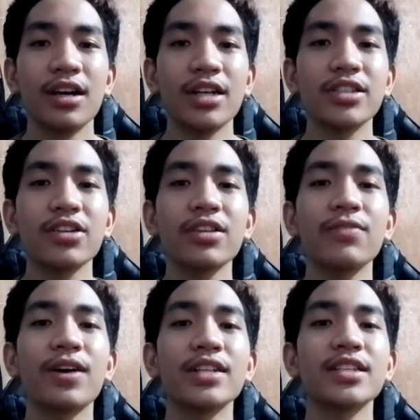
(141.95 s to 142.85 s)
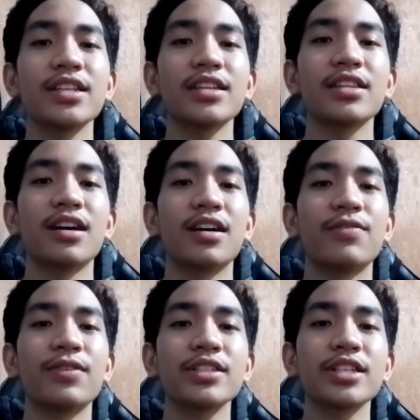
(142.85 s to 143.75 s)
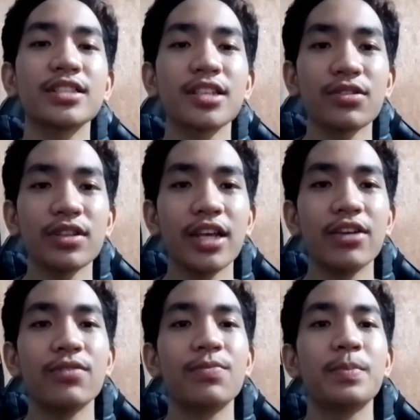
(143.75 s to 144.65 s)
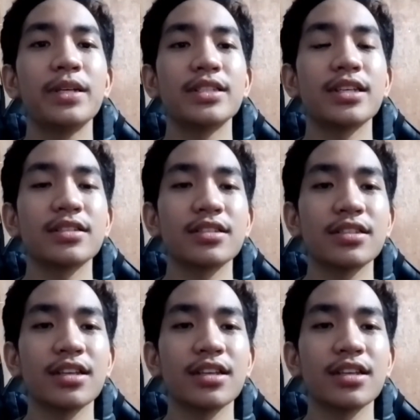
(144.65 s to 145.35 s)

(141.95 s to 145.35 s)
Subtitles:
I started fastening the first and second layer of pieces,